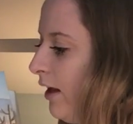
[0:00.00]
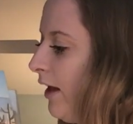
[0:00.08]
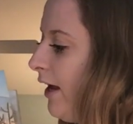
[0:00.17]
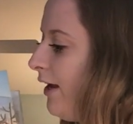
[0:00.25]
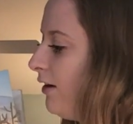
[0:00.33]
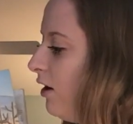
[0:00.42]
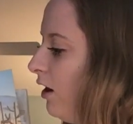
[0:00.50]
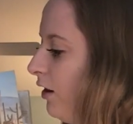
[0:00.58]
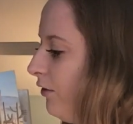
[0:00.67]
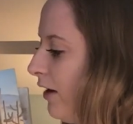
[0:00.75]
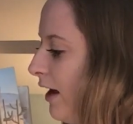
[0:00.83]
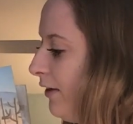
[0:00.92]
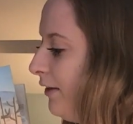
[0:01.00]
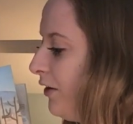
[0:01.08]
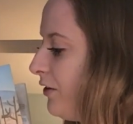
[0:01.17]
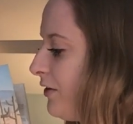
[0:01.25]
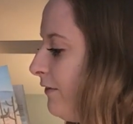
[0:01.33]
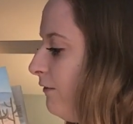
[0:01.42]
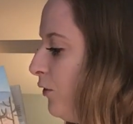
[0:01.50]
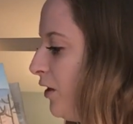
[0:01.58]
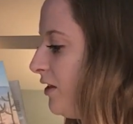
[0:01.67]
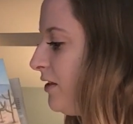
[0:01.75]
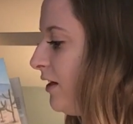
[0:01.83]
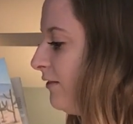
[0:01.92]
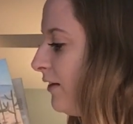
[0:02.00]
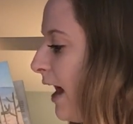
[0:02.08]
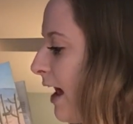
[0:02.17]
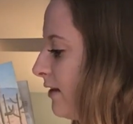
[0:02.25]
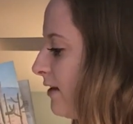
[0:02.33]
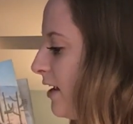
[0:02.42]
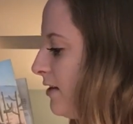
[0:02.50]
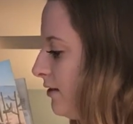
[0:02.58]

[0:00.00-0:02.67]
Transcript: And all around there is a forest of cacti